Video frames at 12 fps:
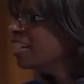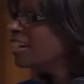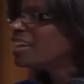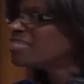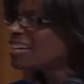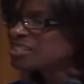
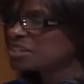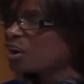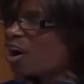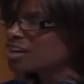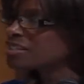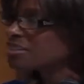And that's an
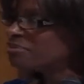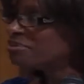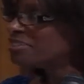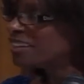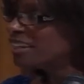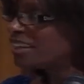awesome
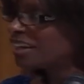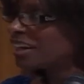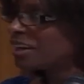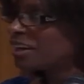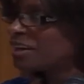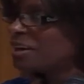feeling,
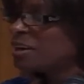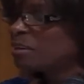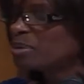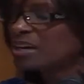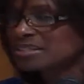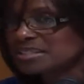
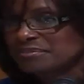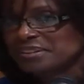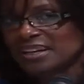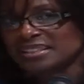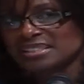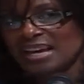because if
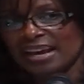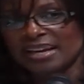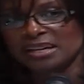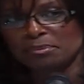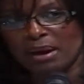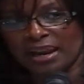he had
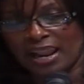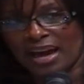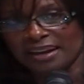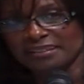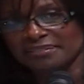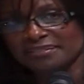taken my
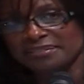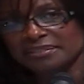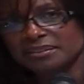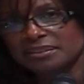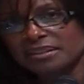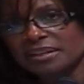life
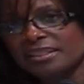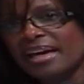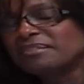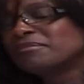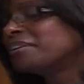that